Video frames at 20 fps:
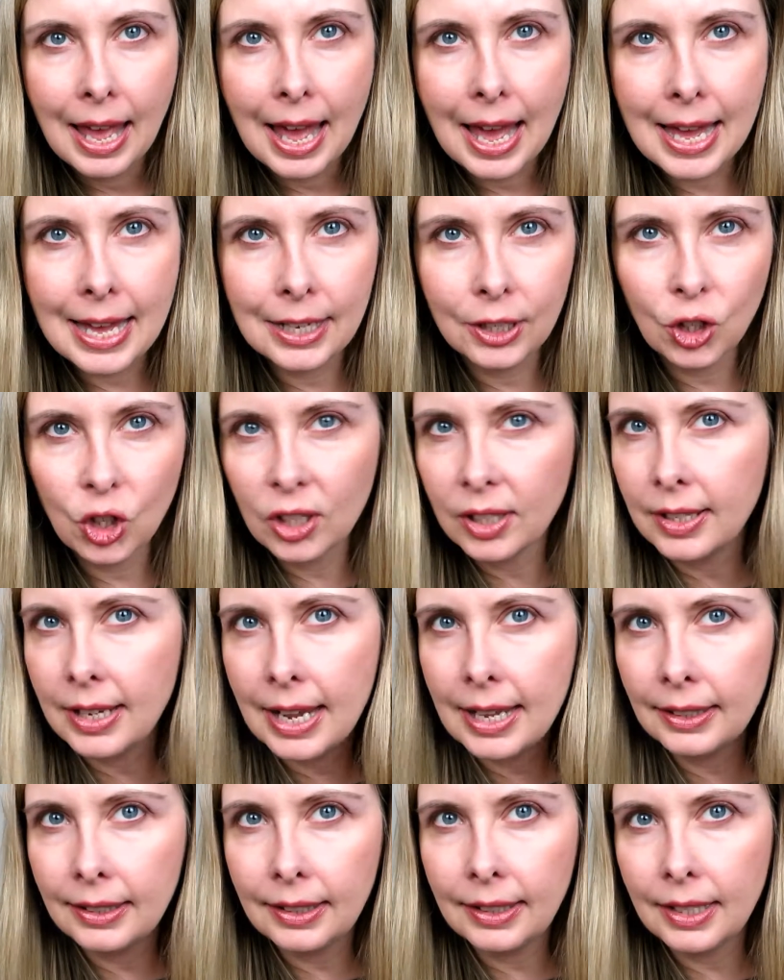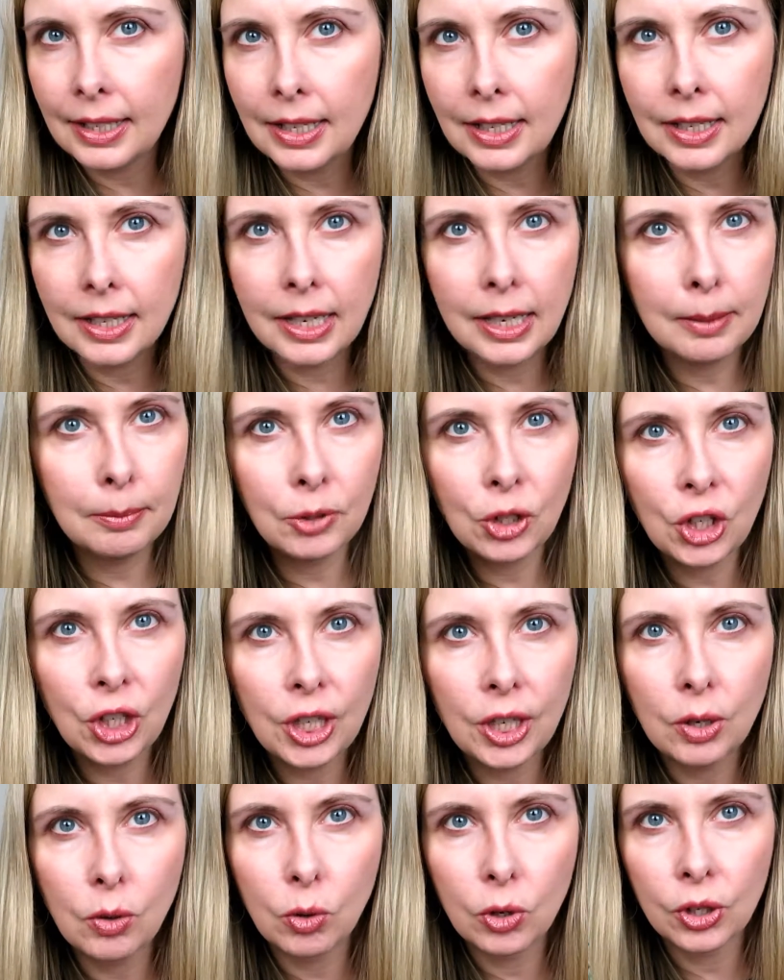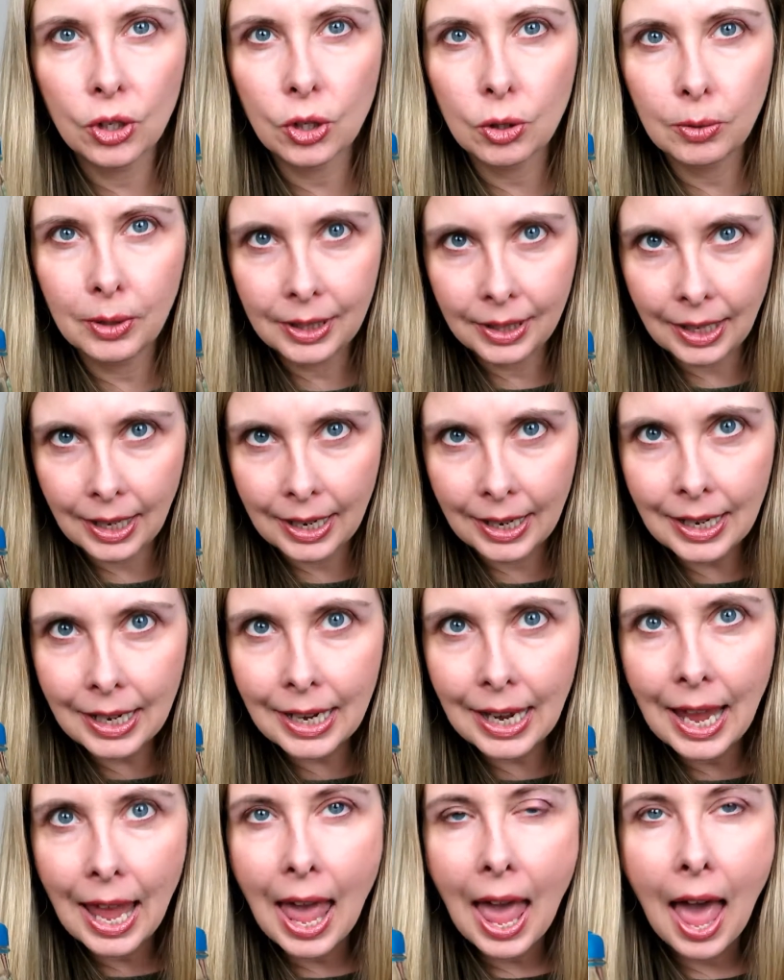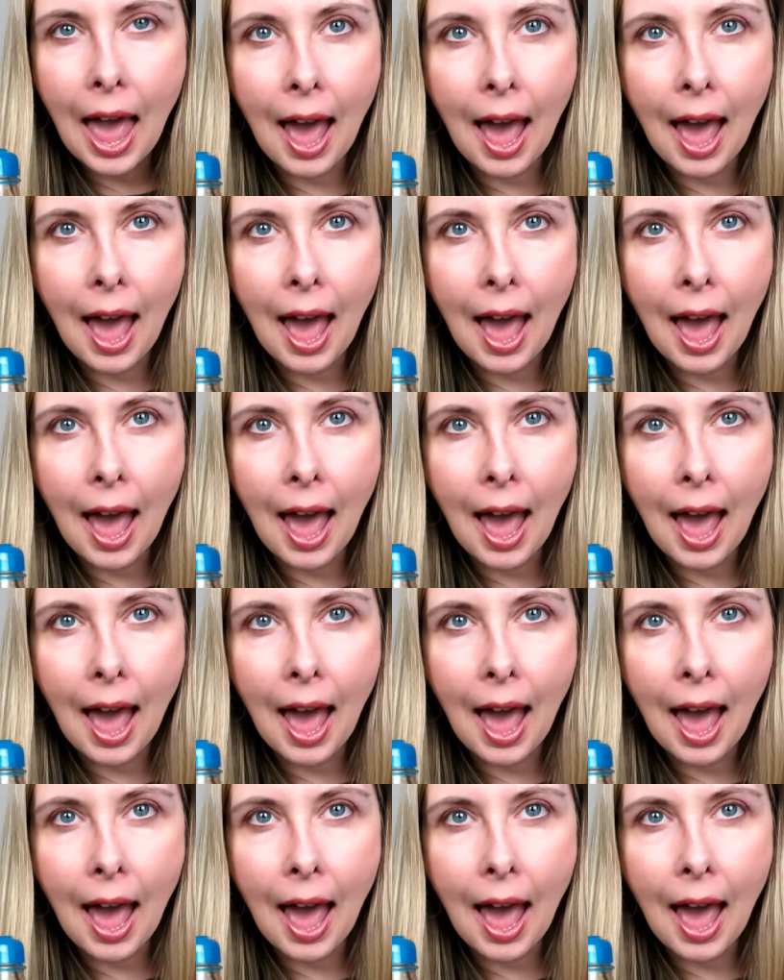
A, just not the kimchi or squid ink.